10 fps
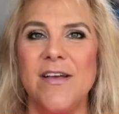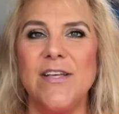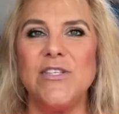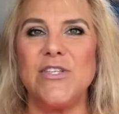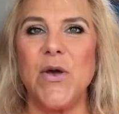
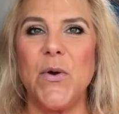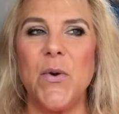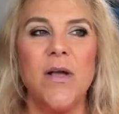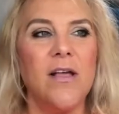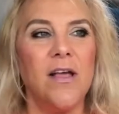
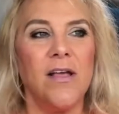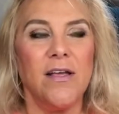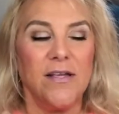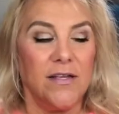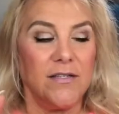So
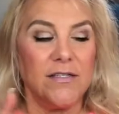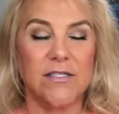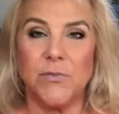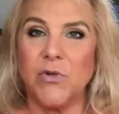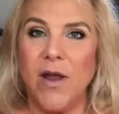
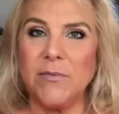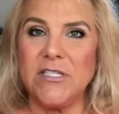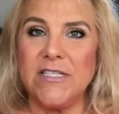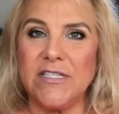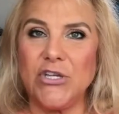subscribe to
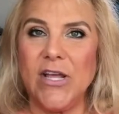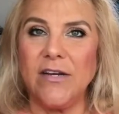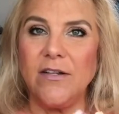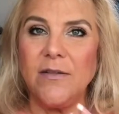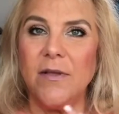this
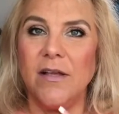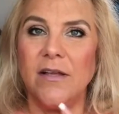channel,